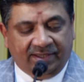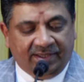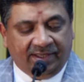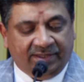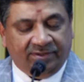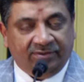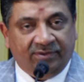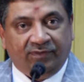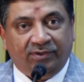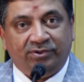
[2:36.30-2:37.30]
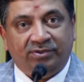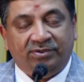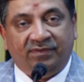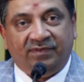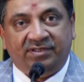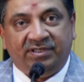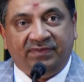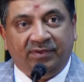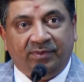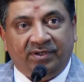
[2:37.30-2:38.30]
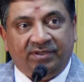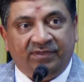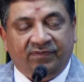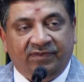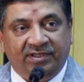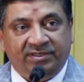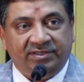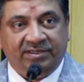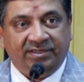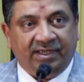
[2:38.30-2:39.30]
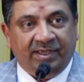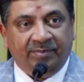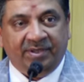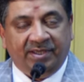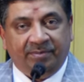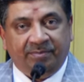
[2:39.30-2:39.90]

had the good fortune of receiving one of the first IBM